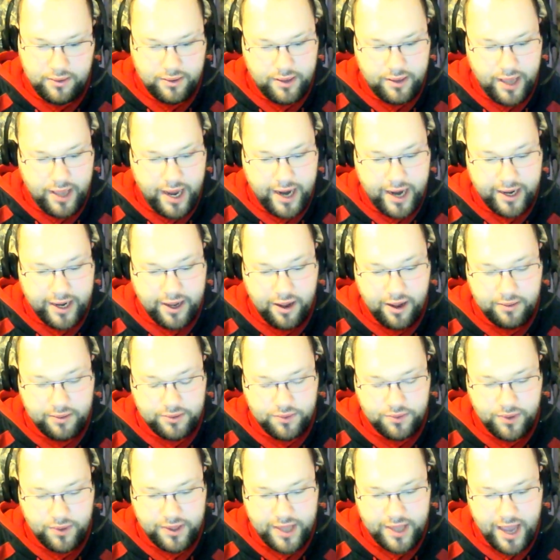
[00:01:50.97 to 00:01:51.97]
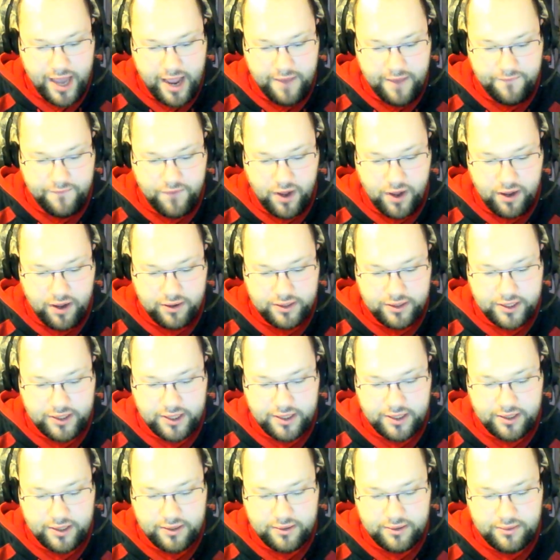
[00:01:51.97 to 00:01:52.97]
And it comes with a Vault
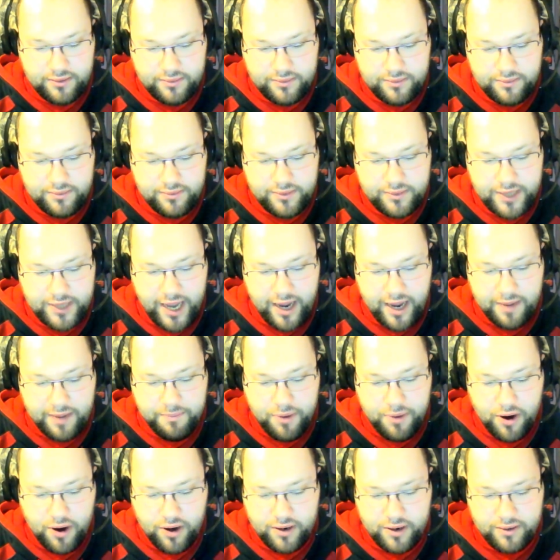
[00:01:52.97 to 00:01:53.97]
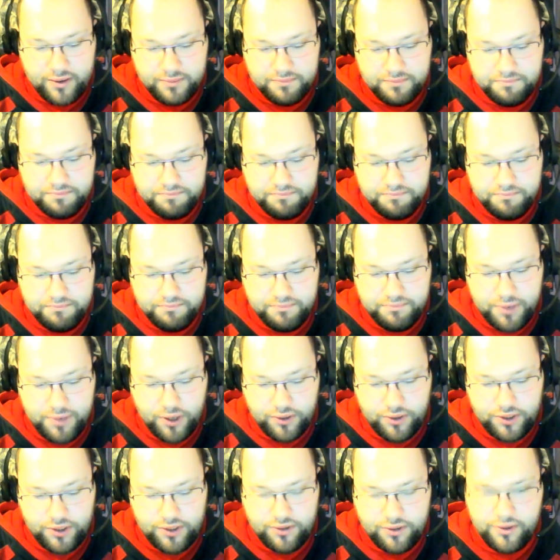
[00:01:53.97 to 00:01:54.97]
Tech Perk
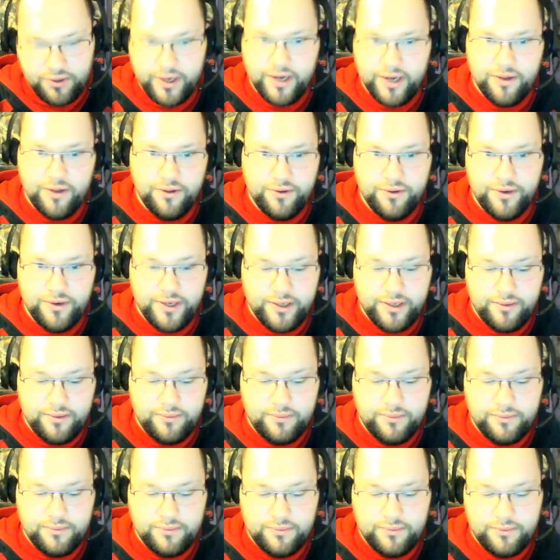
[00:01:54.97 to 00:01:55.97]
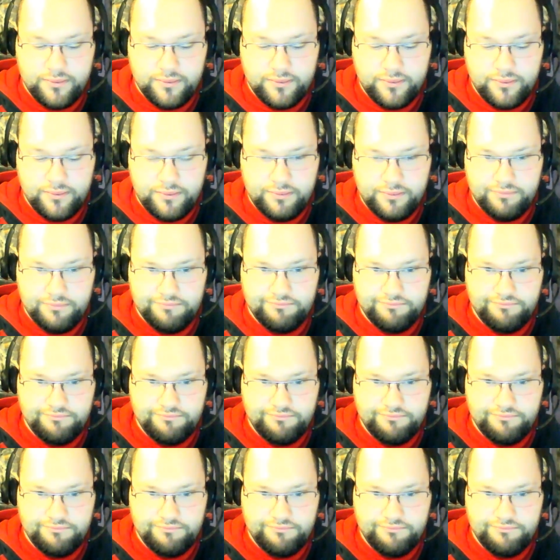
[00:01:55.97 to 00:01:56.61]
poster included. Hmm.